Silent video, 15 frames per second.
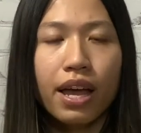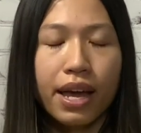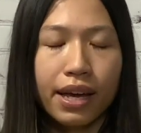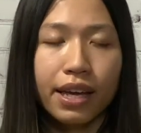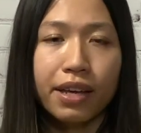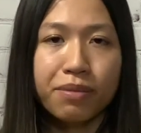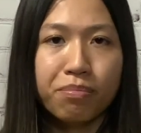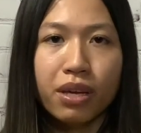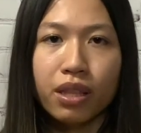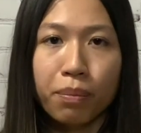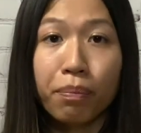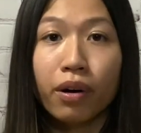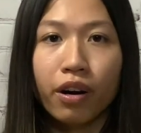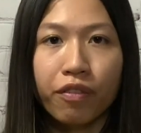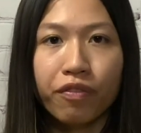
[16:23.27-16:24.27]
it gives me the
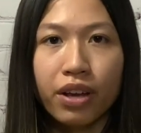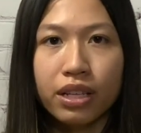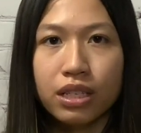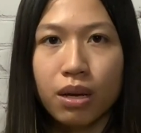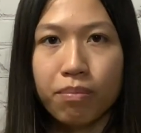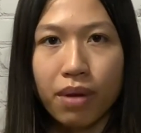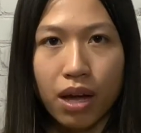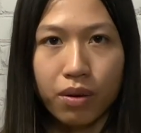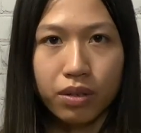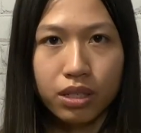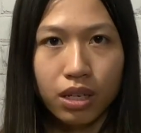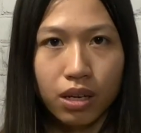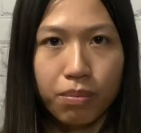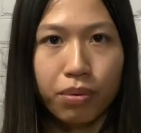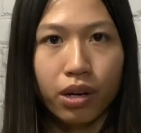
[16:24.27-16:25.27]
perfect amount
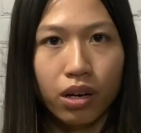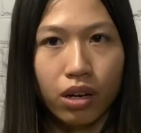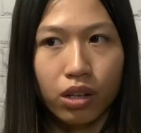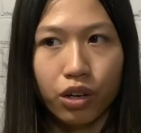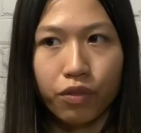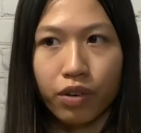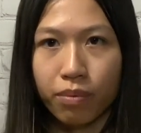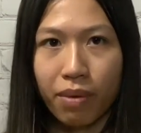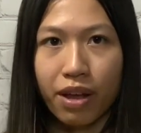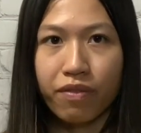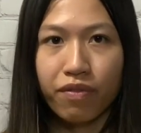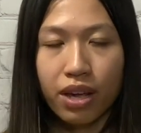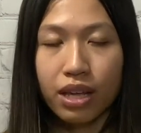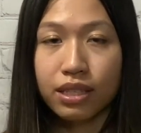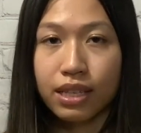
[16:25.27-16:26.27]
to put all over my
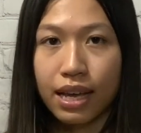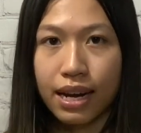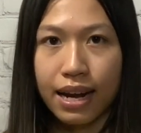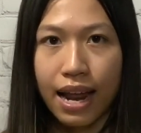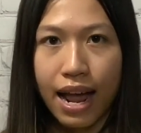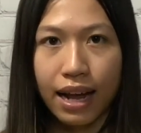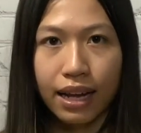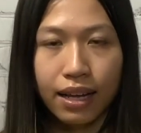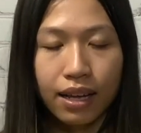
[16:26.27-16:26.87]
face and neck.